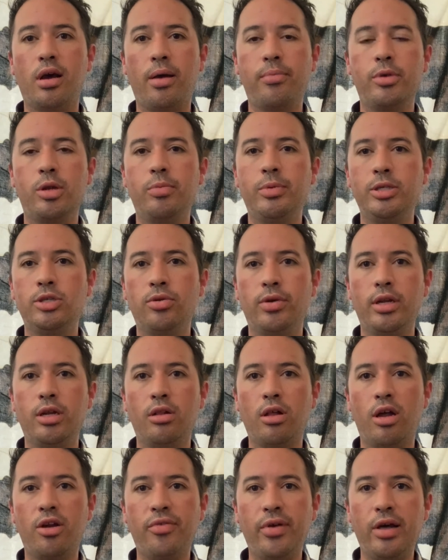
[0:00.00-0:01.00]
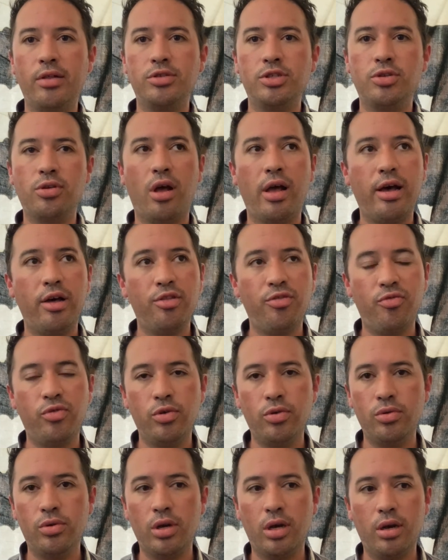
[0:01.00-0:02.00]
I'm going to be doing a lot of
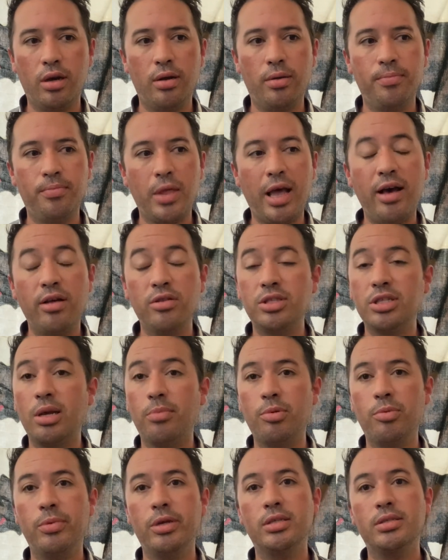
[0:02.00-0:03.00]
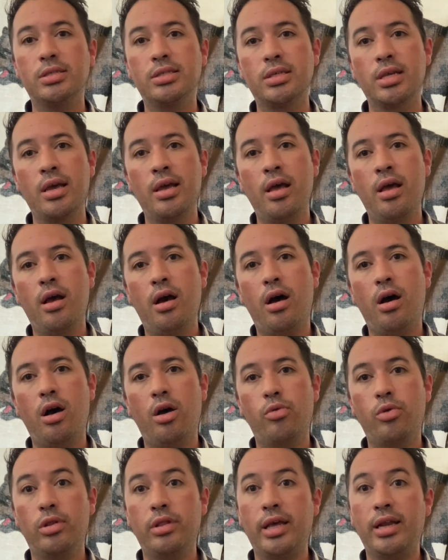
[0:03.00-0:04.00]
health supplements
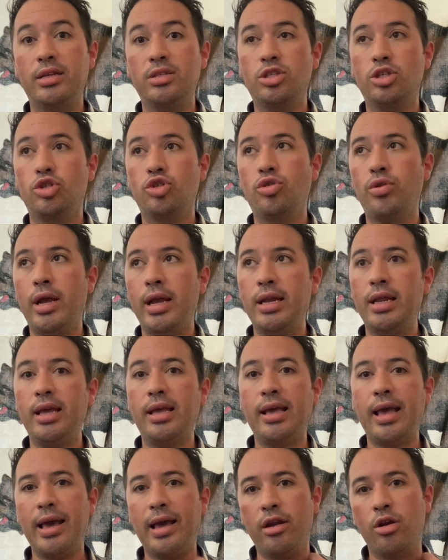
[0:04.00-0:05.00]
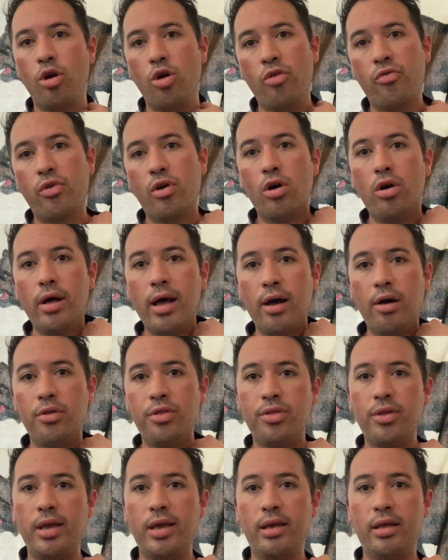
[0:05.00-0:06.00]
related to training and overall
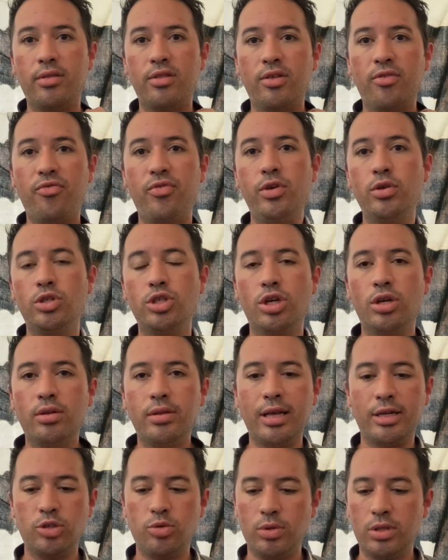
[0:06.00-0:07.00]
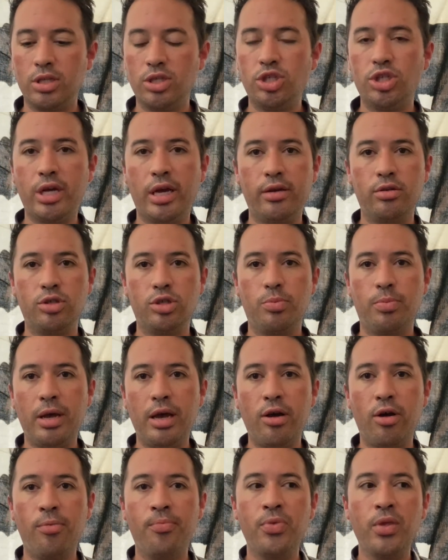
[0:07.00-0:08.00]
health in the future. That's what this channel is
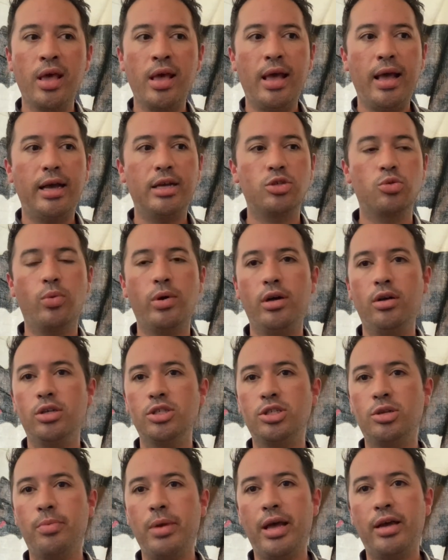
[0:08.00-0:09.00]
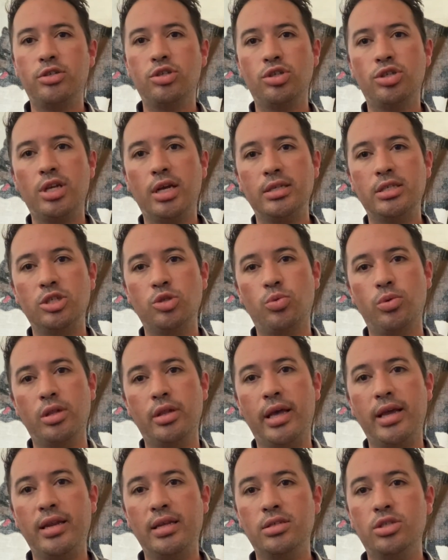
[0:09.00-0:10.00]
about, as well as some exercises
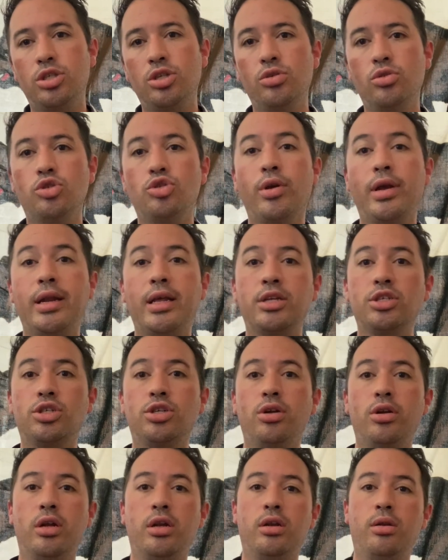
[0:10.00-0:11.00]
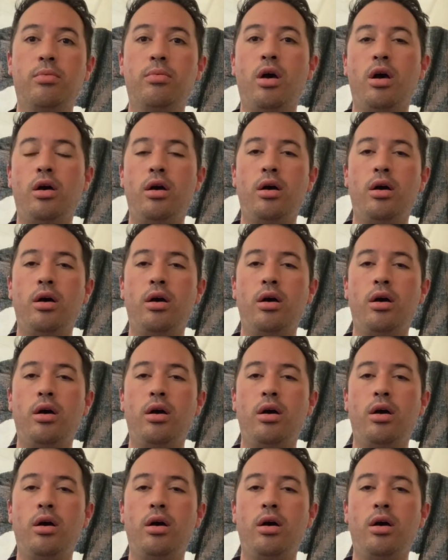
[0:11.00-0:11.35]
related to training certain